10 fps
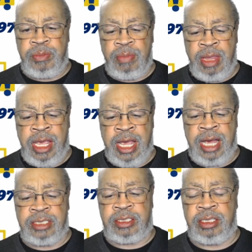he
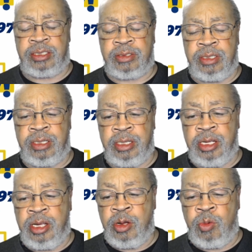has this
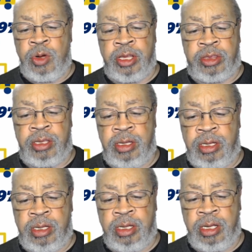with
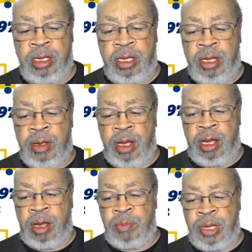
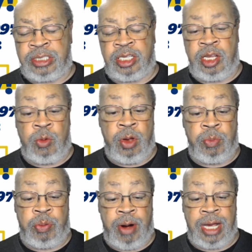uh, basically one
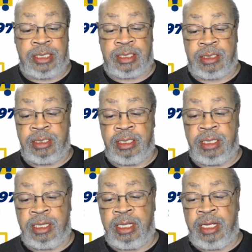price,
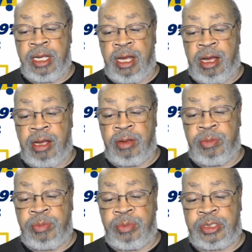uh,
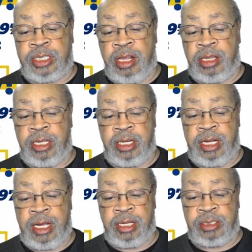selling it
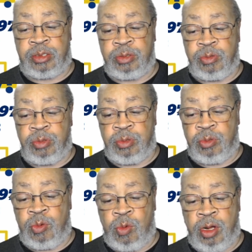as
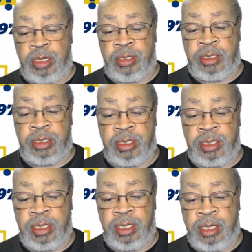one
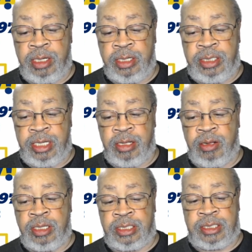deal
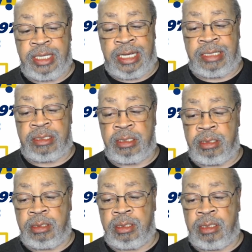is it
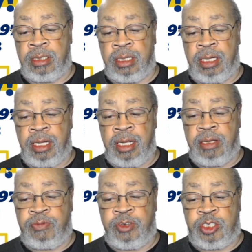
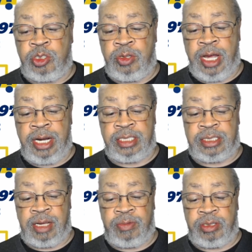for 297